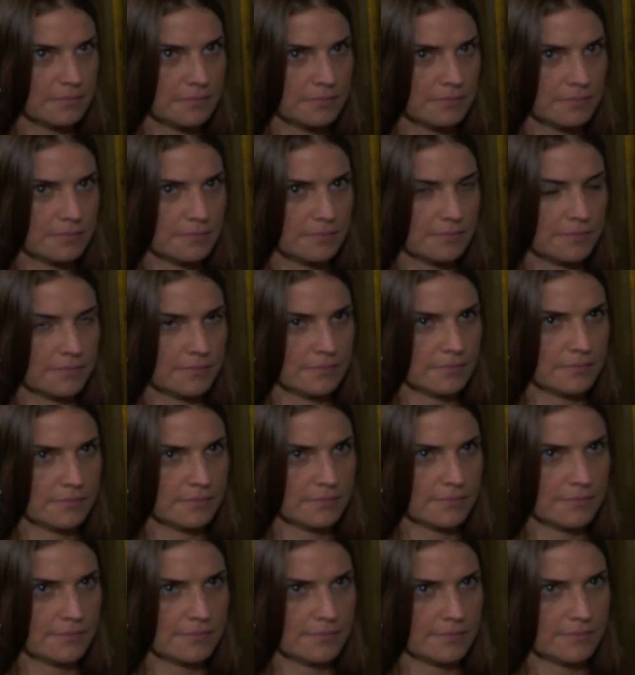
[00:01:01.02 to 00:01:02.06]

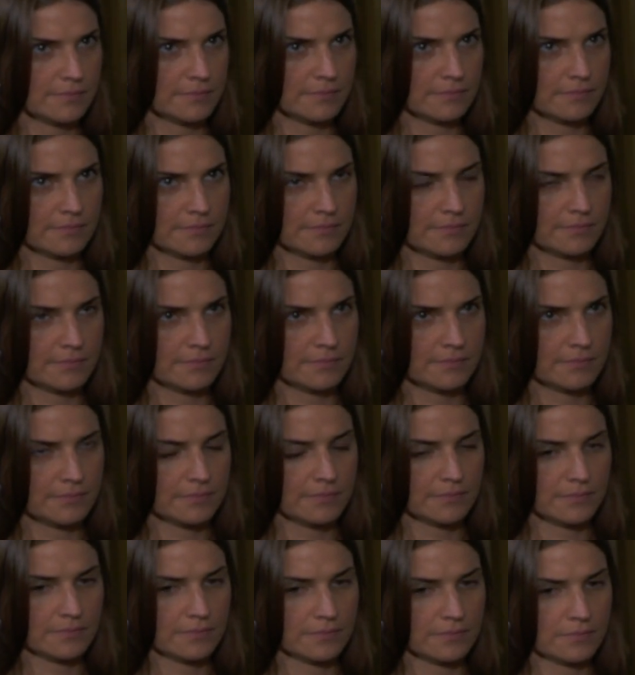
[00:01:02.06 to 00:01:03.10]

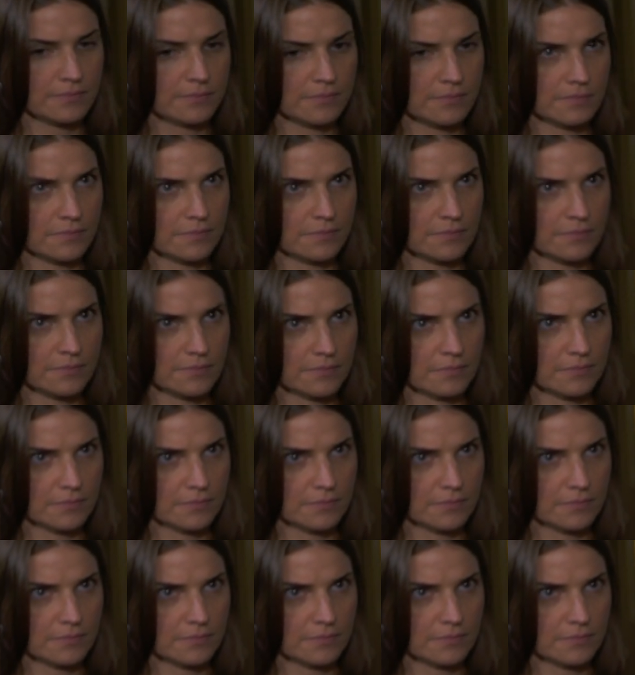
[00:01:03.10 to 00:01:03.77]
(not speaking)